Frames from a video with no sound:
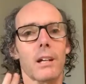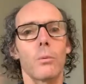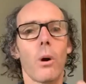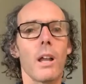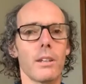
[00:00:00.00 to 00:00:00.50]

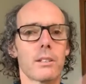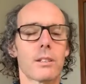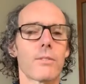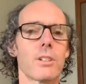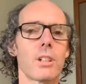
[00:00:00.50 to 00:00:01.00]
and whiteness
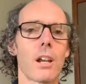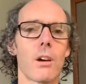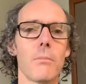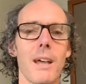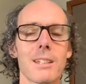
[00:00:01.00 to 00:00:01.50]
of the
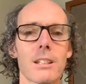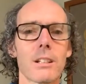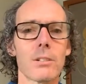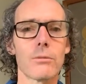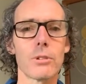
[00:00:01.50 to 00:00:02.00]
shadow
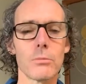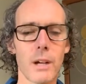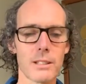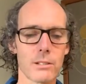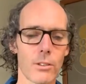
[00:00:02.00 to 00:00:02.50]
masculine
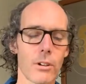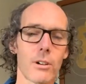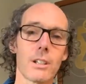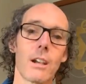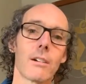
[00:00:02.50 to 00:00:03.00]
rule-based
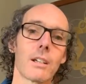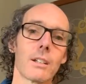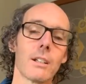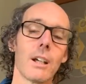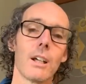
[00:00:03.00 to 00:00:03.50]

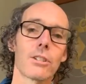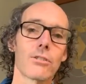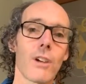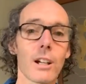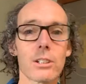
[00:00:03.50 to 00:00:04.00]
authoritarian
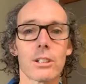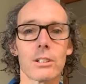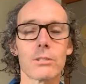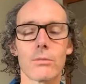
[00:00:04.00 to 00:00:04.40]
structures,